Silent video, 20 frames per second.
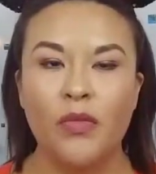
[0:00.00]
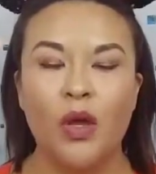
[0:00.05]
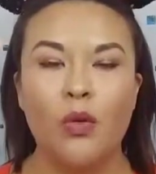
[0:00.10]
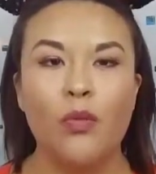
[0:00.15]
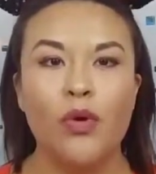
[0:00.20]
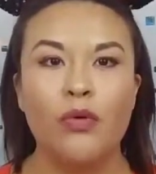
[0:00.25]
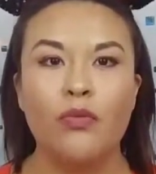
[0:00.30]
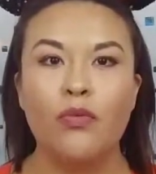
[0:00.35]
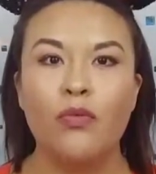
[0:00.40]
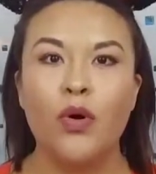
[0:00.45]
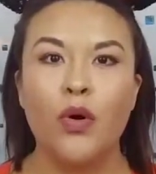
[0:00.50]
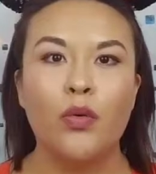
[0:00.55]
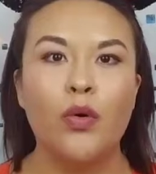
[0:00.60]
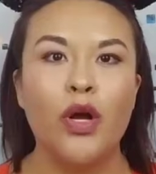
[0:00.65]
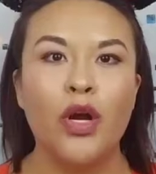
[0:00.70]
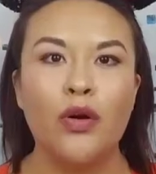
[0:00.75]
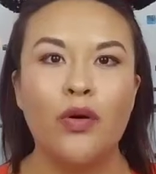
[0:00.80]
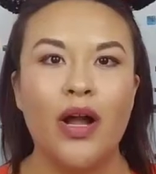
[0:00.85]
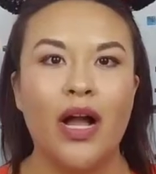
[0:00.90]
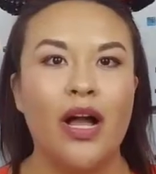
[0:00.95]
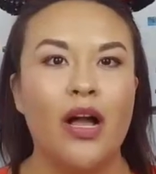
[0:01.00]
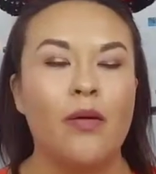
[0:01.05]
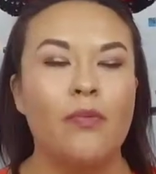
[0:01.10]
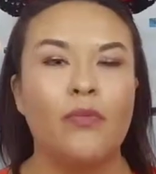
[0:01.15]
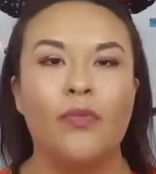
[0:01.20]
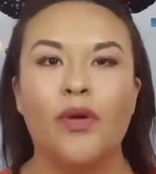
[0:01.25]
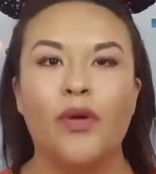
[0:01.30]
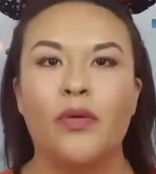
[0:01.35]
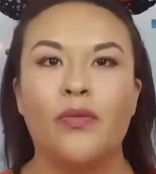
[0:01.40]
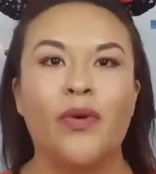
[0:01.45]
We woke her
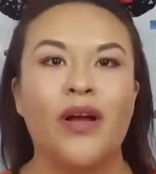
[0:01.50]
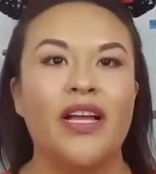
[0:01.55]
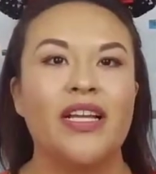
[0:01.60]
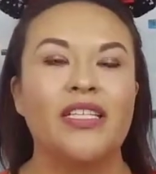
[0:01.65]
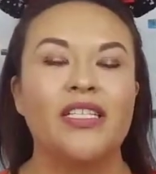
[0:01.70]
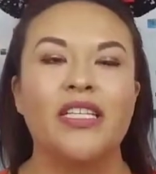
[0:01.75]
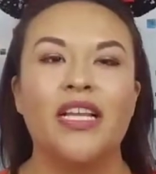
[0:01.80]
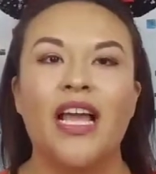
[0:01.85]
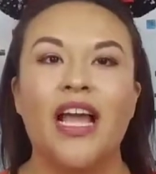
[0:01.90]
up. We went,